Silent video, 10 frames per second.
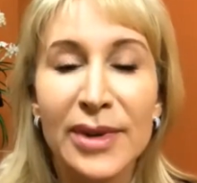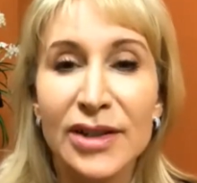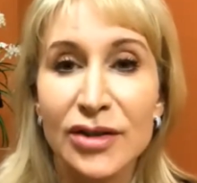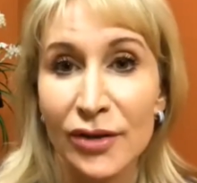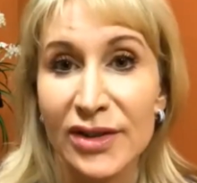
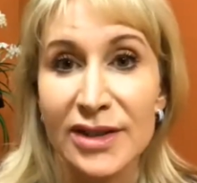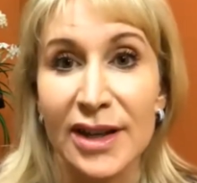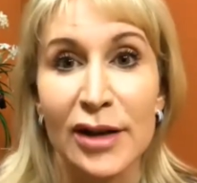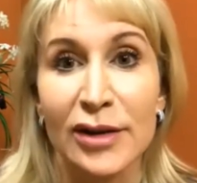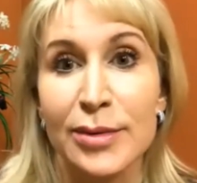public
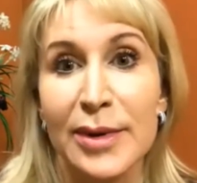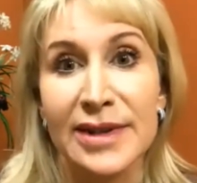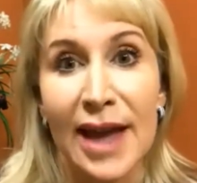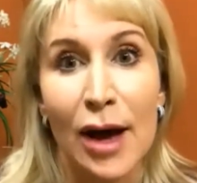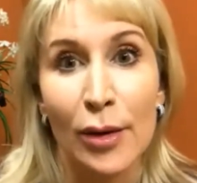service
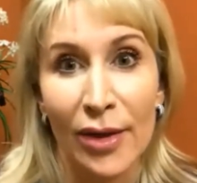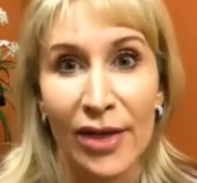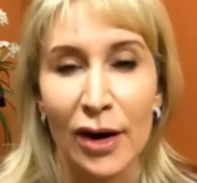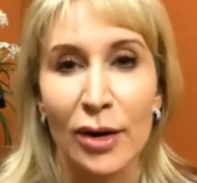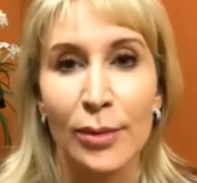announcements
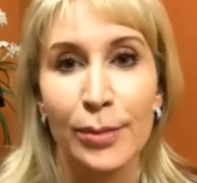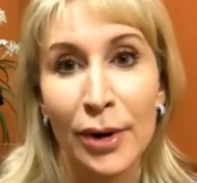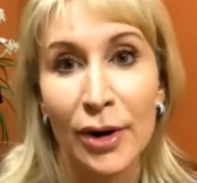out there,